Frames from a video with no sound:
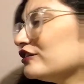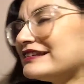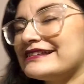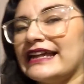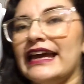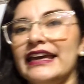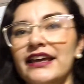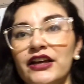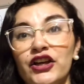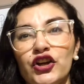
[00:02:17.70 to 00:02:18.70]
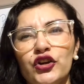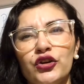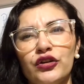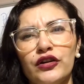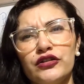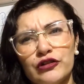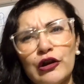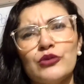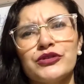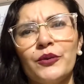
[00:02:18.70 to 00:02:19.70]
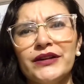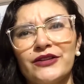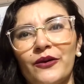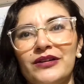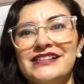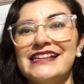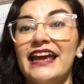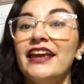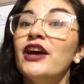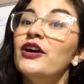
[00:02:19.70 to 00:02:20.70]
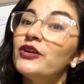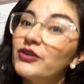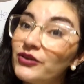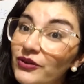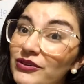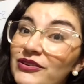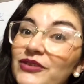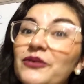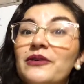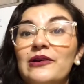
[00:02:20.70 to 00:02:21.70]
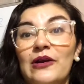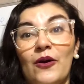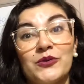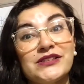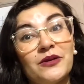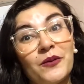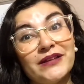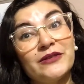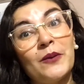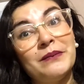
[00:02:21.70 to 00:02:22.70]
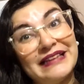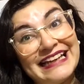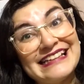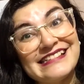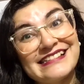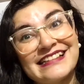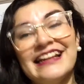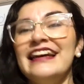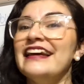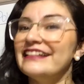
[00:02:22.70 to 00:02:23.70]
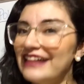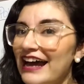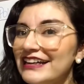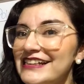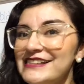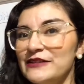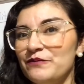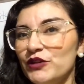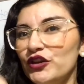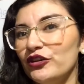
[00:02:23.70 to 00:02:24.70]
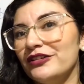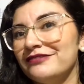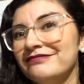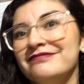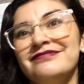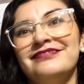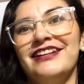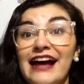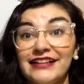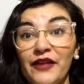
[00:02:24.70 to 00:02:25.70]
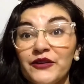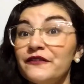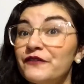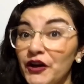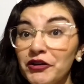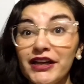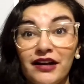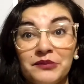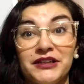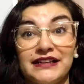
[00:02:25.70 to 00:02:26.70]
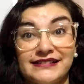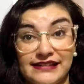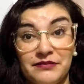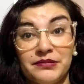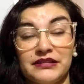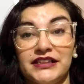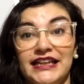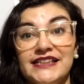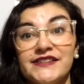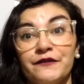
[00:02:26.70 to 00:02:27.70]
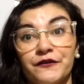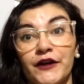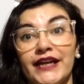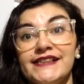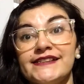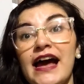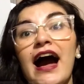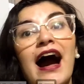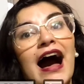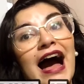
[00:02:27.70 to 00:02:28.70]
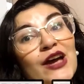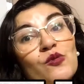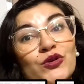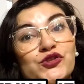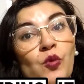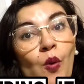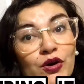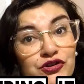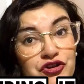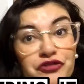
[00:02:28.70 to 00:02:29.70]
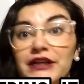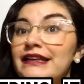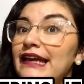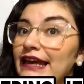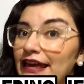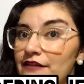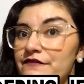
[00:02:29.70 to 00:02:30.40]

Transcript: say close the window, say could you close the window please? That is good. Another very common example is the phrase I was wondering if.